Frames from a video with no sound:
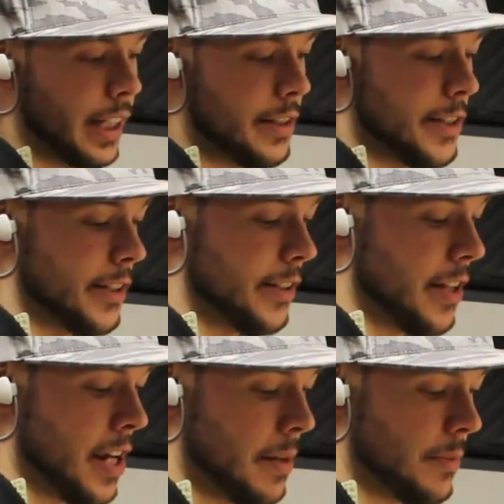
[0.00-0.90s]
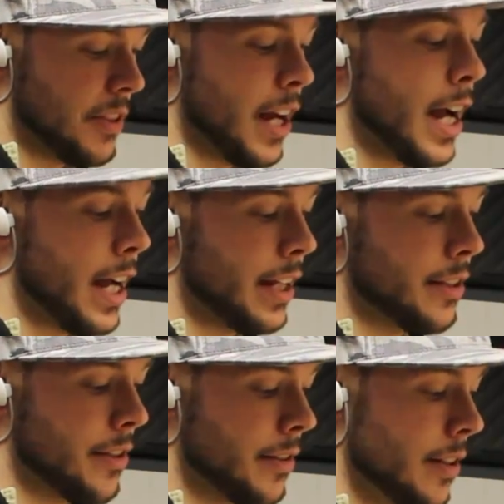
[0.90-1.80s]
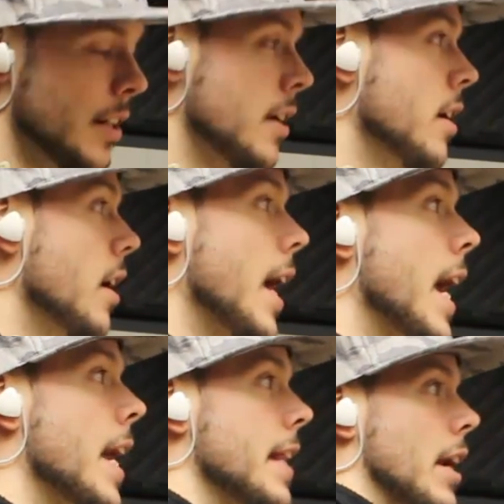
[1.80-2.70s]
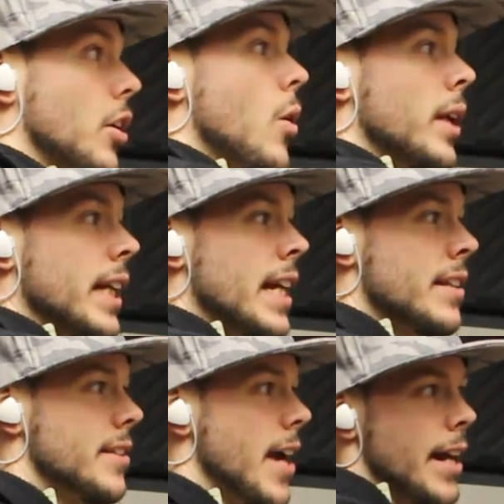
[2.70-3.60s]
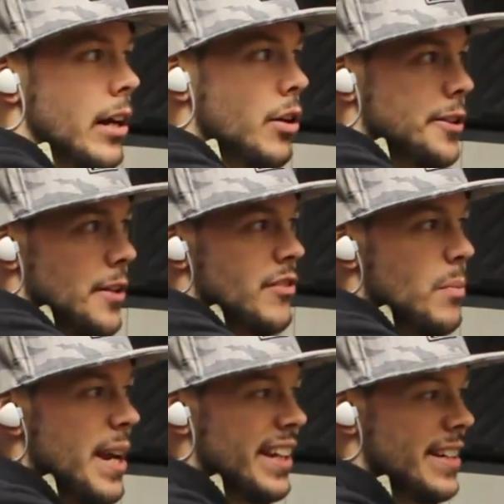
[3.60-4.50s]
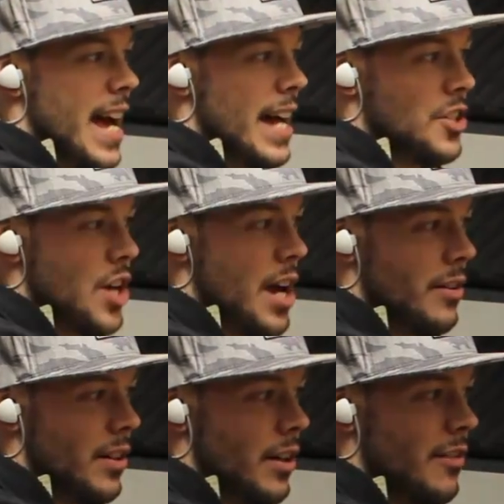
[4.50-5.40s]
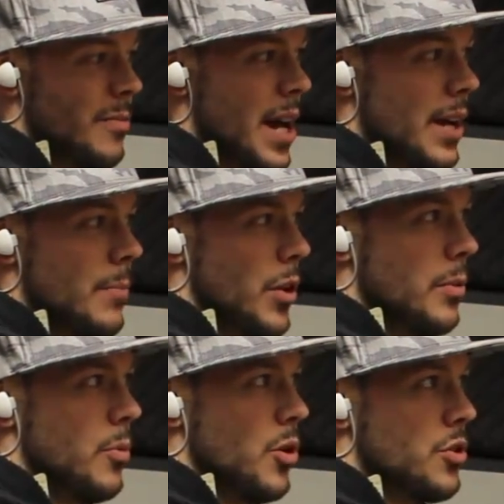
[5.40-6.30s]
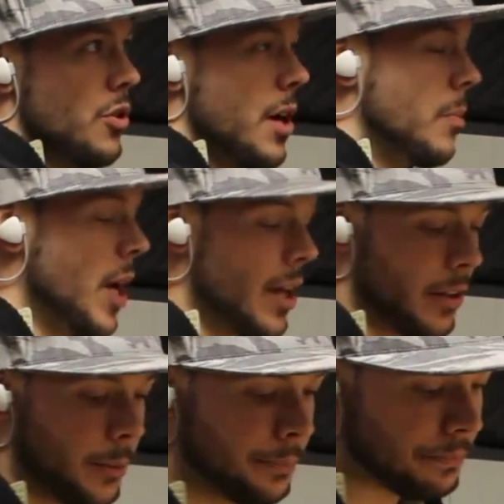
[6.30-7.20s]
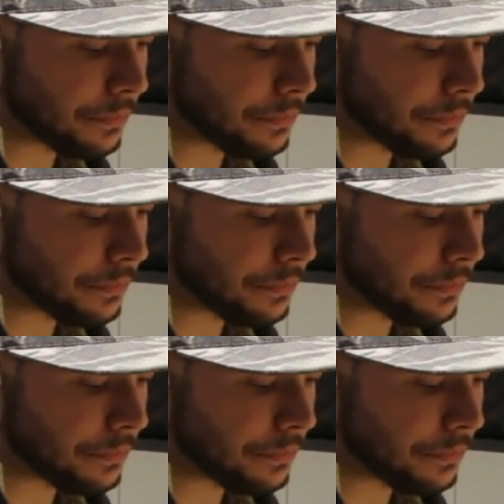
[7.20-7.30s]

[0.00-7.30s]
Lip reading: that's the same size, and that'll go on the inside. I'll also have to make a notch out of my motherboard tray panel,